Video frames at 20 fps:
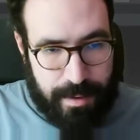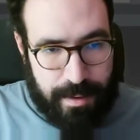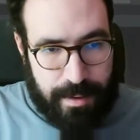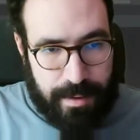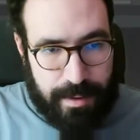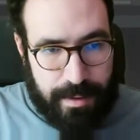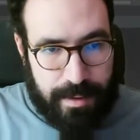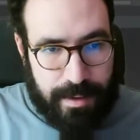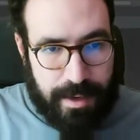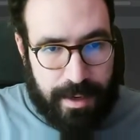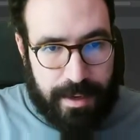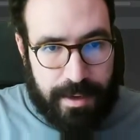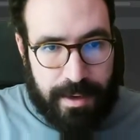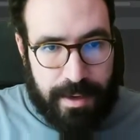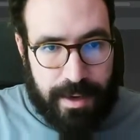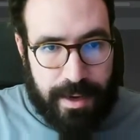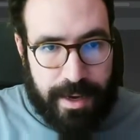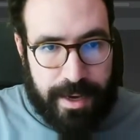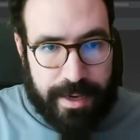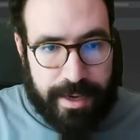then
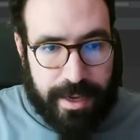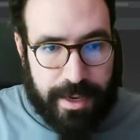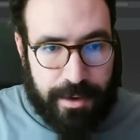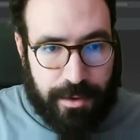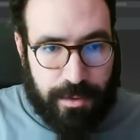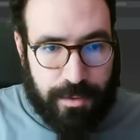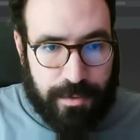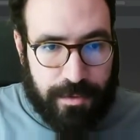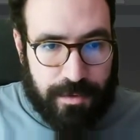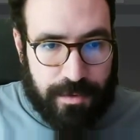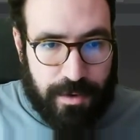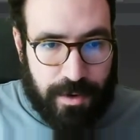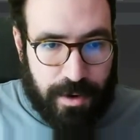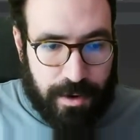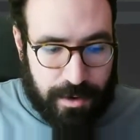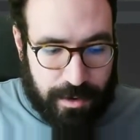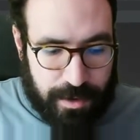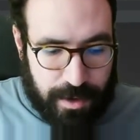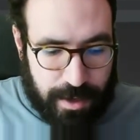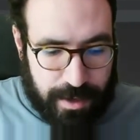I can use
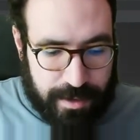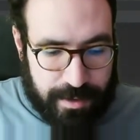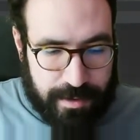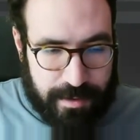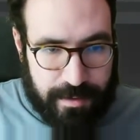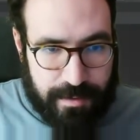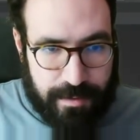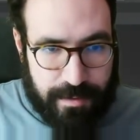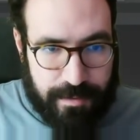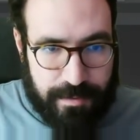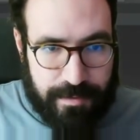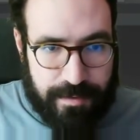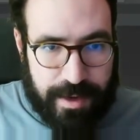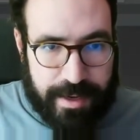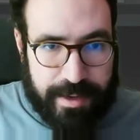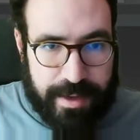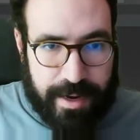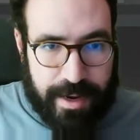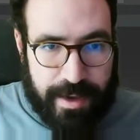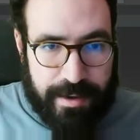log that
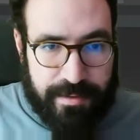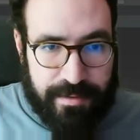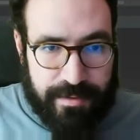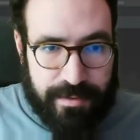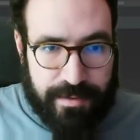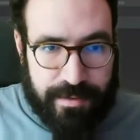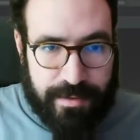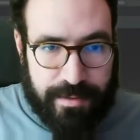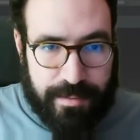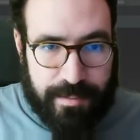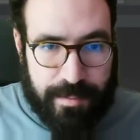fatalf,